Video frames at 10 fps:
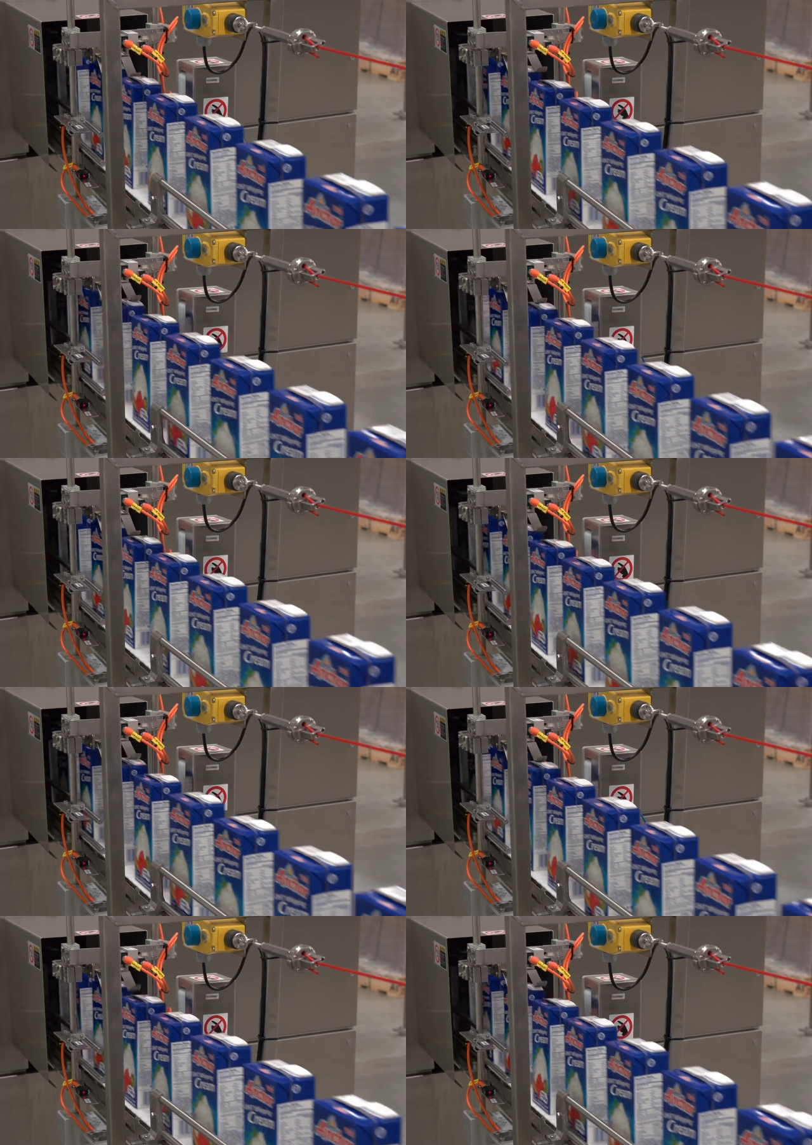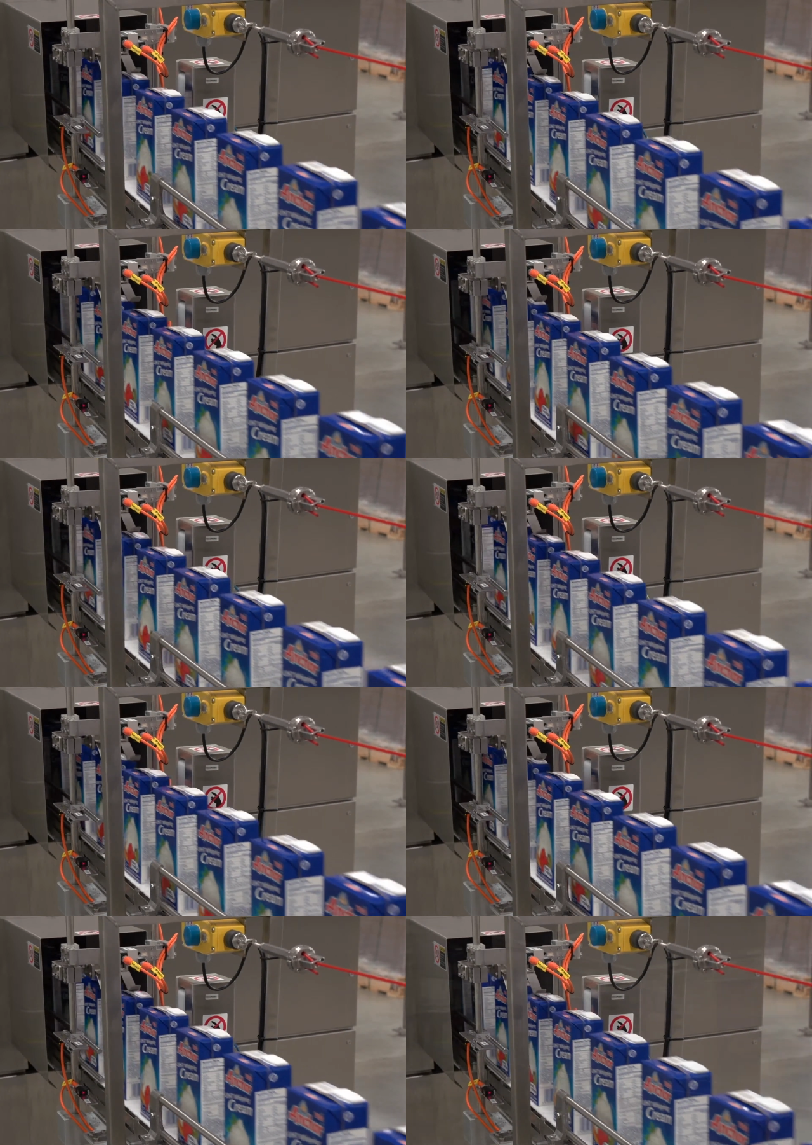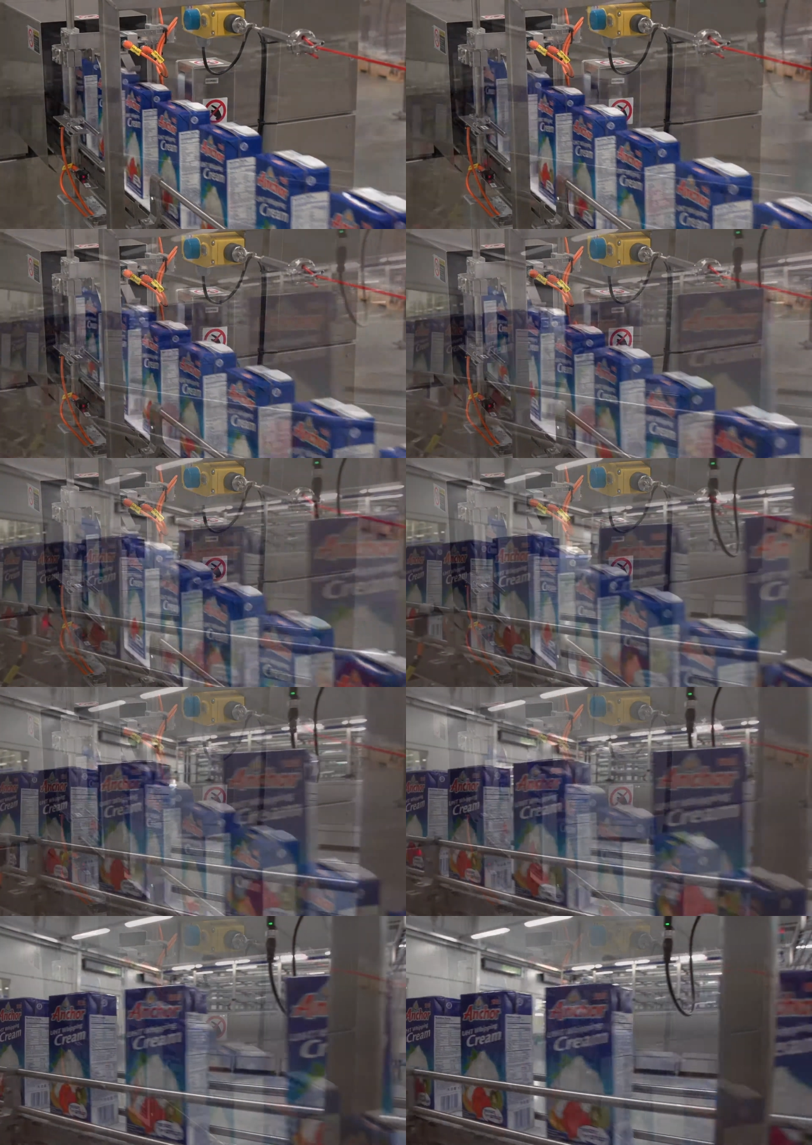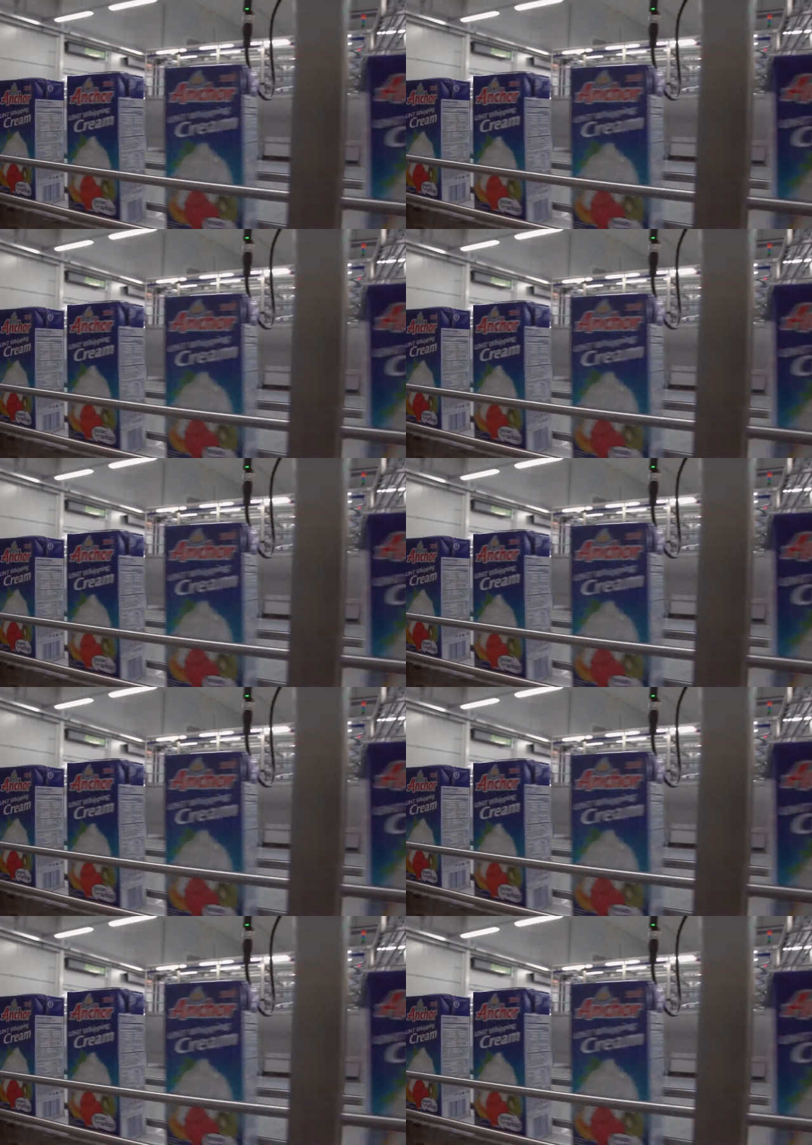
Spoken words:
No face is visible, so there are no lips to read.